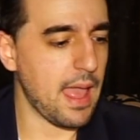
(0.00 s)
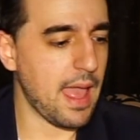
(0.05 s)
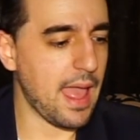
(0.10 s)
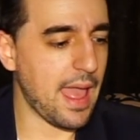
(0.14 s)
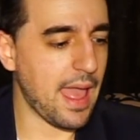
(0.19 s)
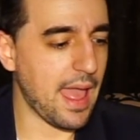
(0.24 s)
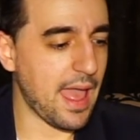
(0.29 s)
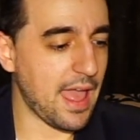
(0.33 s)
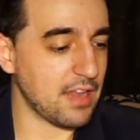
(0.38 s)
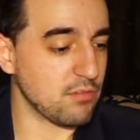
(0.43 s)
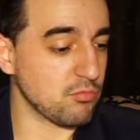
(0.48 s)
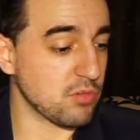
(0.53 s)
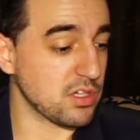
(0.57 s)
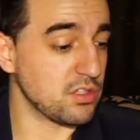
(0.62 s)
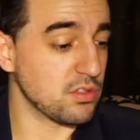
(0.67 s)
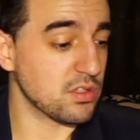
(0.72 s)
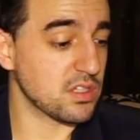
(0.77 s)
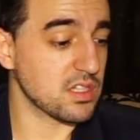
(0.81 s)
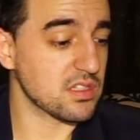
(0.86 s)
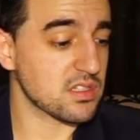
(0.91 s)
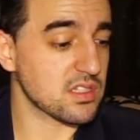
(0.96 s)
And when you
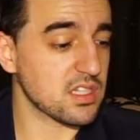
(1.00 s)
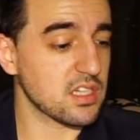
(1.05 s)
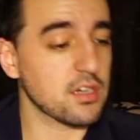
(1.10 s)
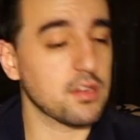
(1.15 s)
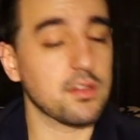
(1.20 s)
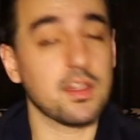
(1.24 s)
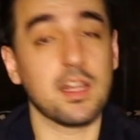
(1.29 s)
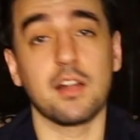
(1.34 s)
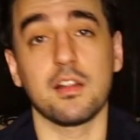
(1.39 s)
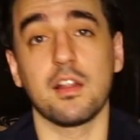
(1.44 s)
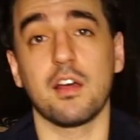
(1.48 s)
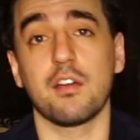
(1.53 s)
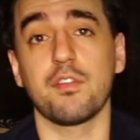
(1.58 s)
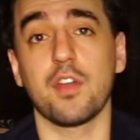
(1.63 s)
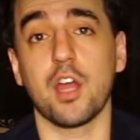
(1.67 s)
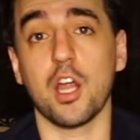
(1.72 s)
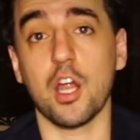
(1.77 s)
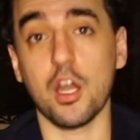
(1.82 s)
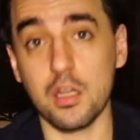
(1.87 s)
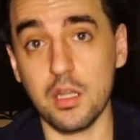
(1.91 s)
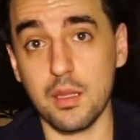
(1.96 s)
consider that a lot of the
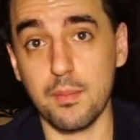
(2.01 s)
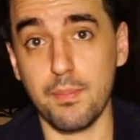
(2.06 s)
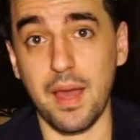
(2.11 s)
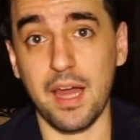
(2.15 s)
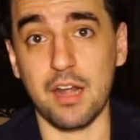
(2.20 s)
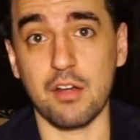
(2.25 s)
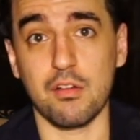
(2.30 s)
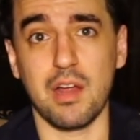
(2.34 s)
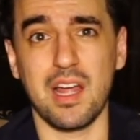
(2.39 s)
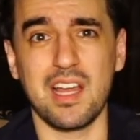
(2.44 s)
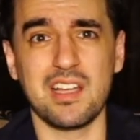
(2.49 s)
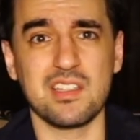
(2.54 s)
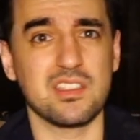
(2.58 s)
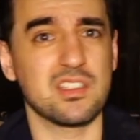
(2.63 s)
early Panerais,